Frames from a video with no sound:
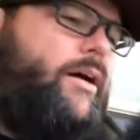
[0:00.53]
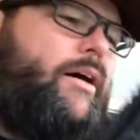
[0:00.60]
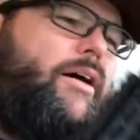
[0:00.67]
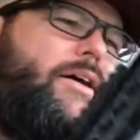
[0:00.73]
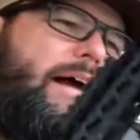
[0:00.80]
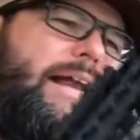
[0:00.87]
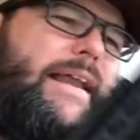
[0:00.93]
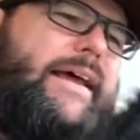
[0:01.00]
All
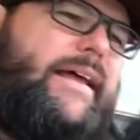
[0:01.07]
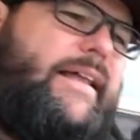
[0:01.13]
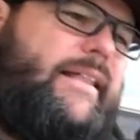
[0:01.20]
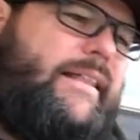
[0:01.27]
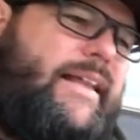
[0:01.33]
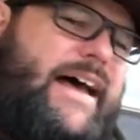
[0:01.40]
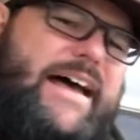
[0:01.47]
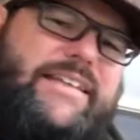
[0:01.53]
right,
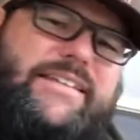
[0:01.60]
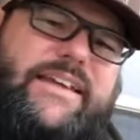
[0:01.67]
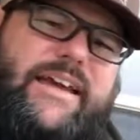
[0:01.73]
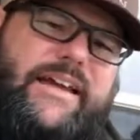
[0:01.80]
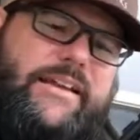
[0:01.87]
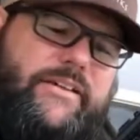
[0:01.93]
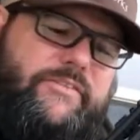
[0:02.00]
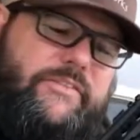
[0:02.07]
last
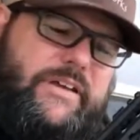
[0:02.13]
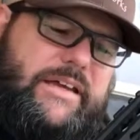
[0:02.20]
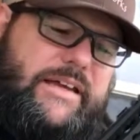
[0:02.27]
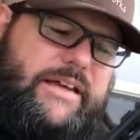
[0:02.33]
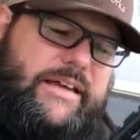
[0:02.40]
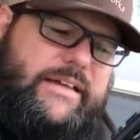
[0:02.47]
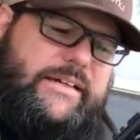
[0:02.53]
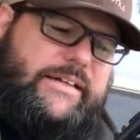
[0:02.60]
kind
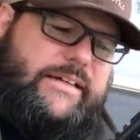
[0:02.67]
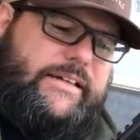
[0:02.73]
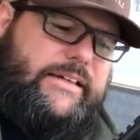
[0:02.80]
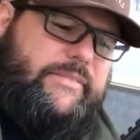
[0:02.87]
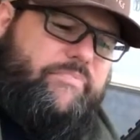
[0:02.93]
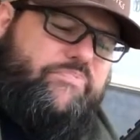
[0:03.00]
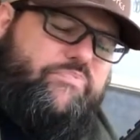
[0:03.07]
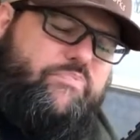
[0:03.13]
of
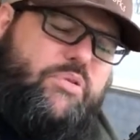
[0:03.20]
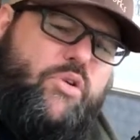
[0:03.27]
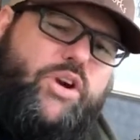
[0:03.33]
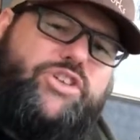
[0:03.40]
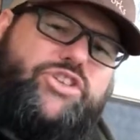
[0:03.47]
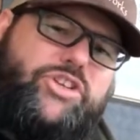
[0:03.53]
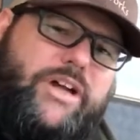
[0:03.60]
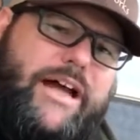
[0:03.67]

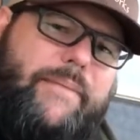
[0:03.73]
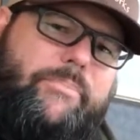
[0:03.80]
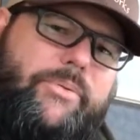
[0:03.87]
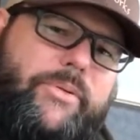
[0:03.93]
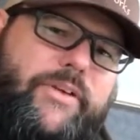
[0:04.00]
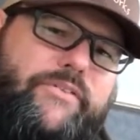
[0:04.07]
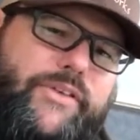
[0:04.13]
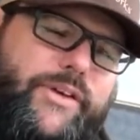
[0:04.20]
porch top
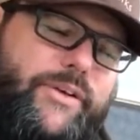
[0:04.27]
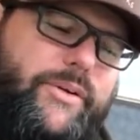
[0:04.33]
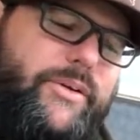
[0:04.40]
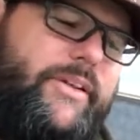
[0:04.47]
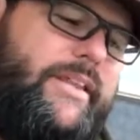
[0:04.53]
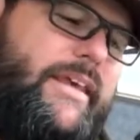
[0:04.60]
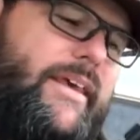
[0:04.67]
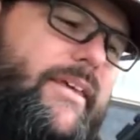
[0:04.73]

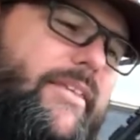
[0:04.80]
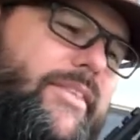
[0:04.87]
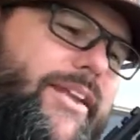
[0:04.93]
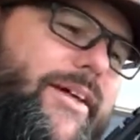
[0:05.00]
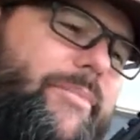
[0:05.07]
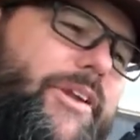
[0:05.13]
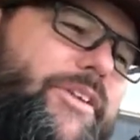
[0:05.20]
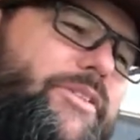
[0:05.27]
review that
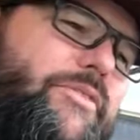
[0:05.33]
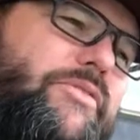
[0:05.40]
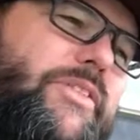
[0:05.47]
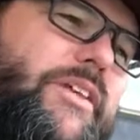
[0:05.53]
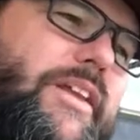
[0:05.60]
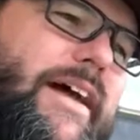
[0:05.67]
I'm going to do for the